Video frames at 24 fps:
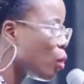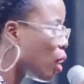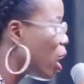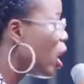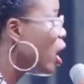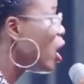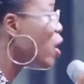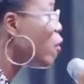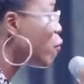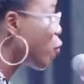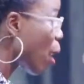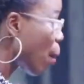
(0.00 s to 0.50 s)
well,
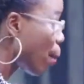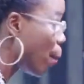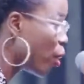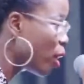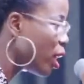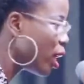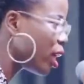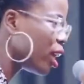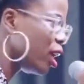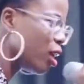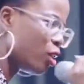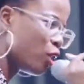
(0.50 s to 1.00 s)
if you are
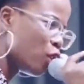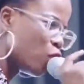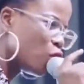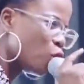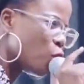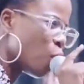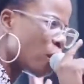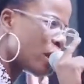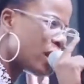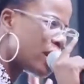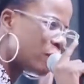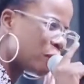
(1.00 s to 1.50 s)
born again,
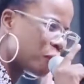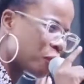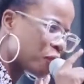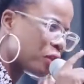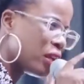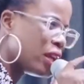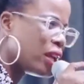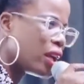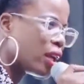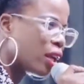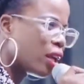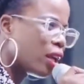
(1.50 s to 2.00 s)
you're already
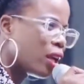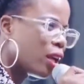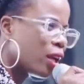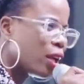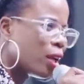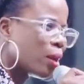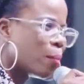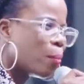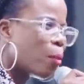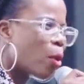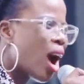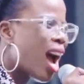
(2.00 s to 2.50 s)
free.
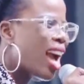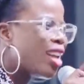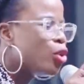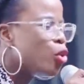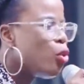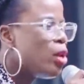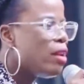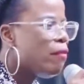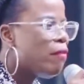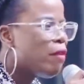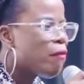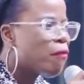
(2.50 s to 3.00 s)
But are
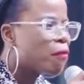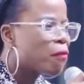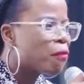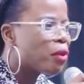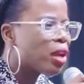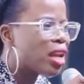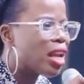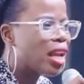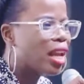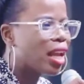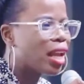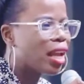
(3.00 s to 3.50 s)
you living free?